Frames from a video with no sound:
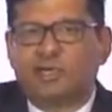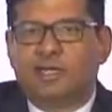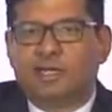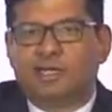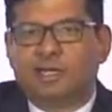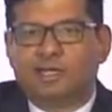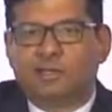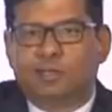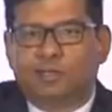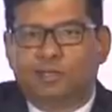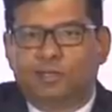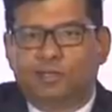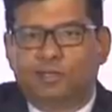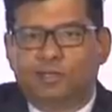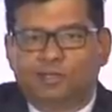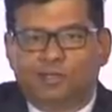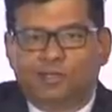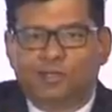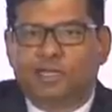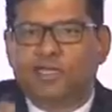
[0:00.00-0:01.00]
And I thought, you
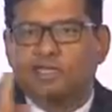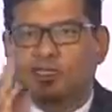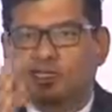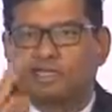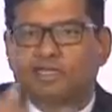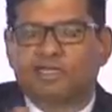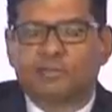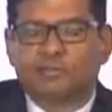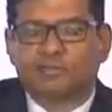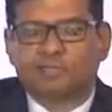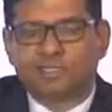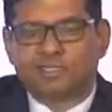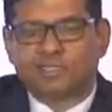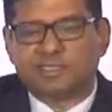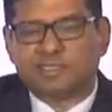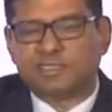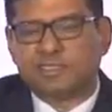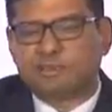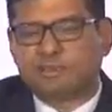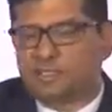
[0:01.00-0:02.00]
know, financial services
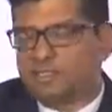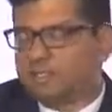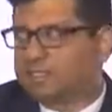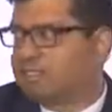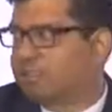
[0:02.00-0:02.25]
is the place